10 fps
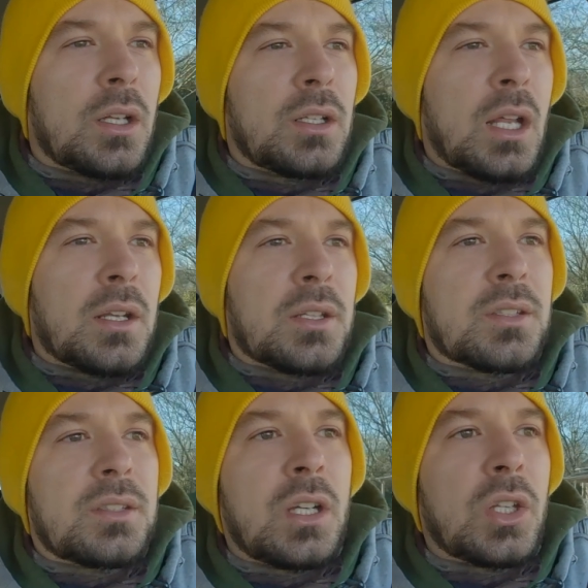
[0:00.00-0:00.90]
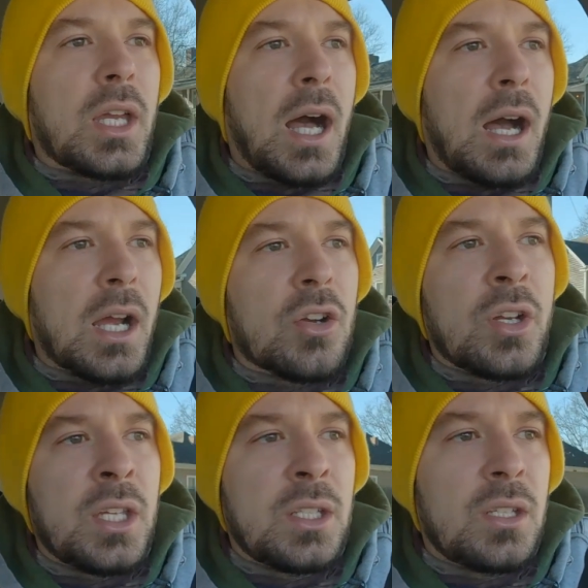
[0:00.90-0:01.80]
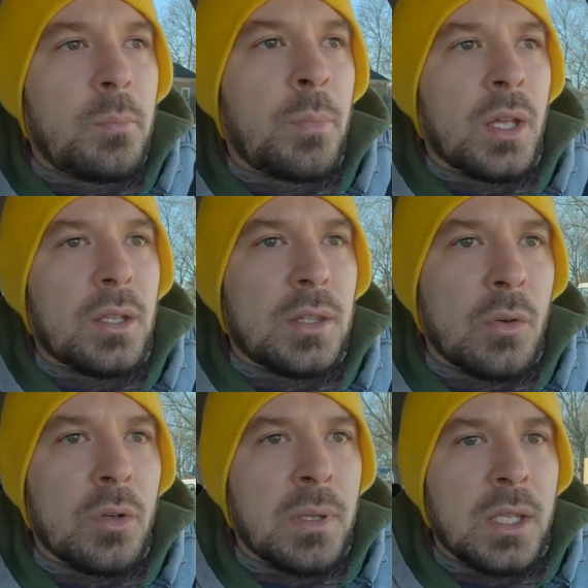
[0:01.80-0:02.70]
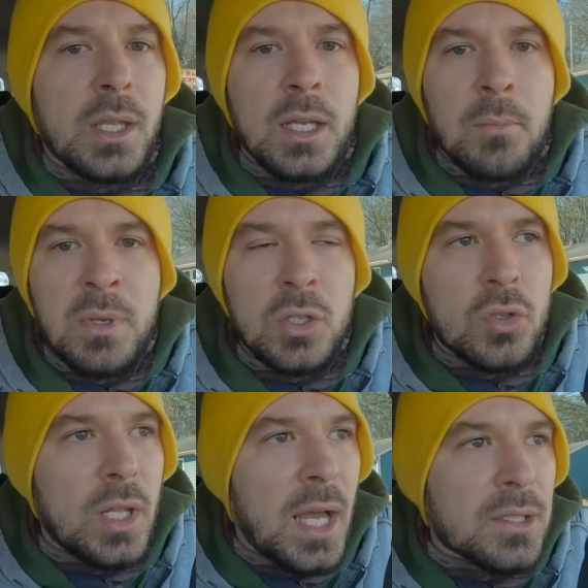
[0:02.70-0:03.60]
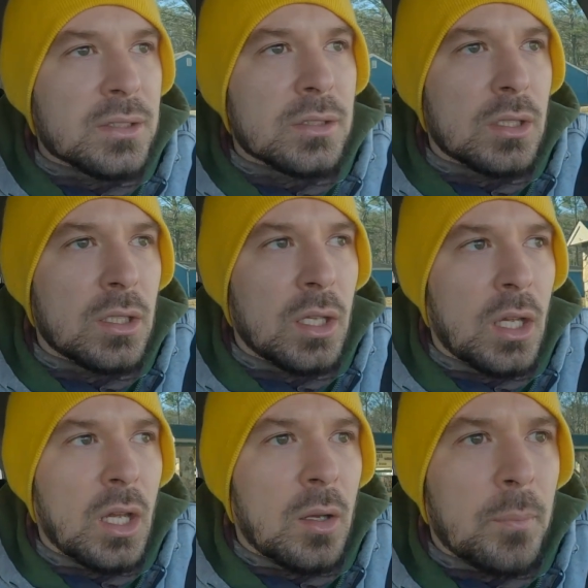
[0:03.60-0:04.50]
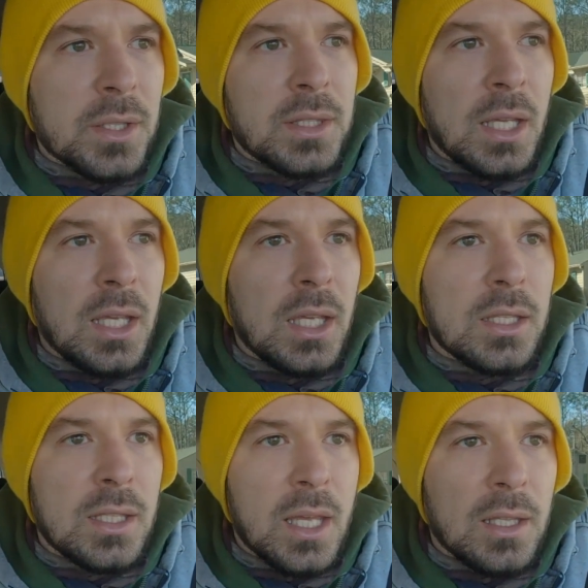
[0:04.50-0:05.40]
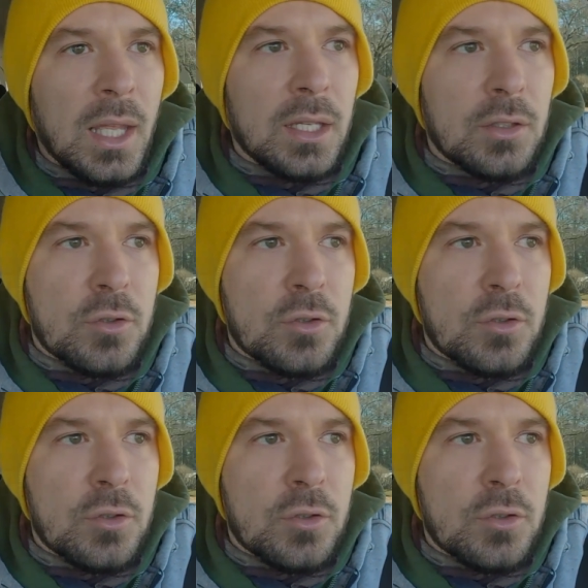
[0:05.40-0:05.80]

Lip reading: not necessarily higher end, but they would be like middle class, but that like